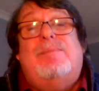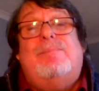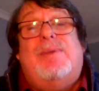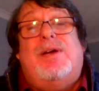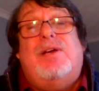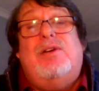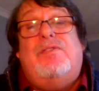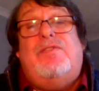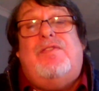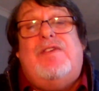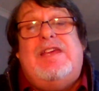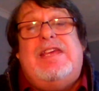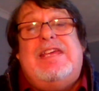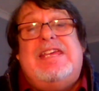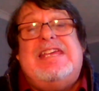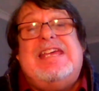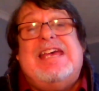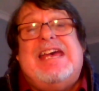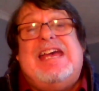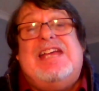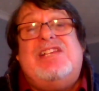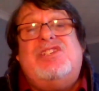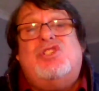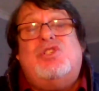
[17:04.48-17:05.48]
both he
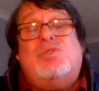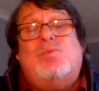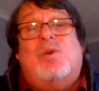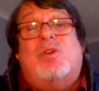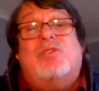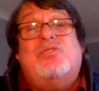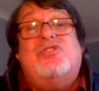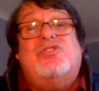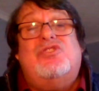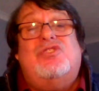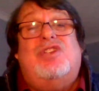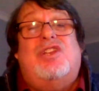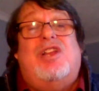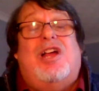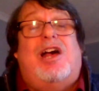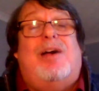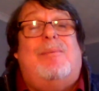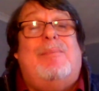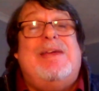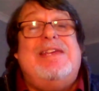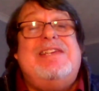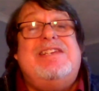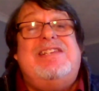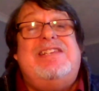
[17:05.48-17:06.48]
and Swanson are
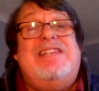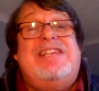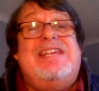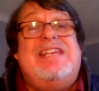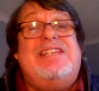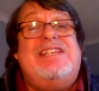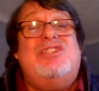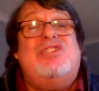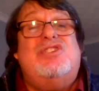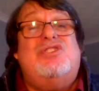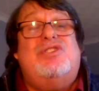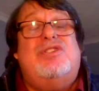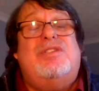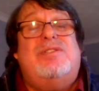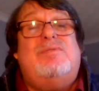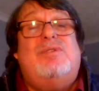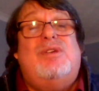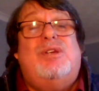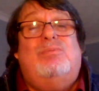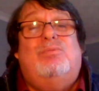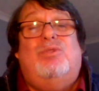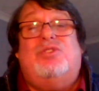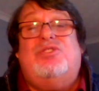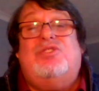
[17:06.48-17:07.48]
making hints
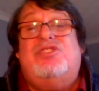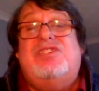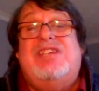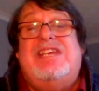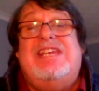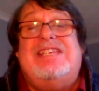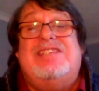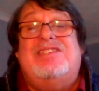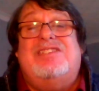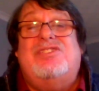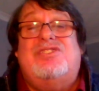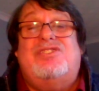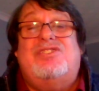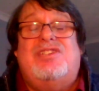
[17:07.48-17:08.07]
not just hints.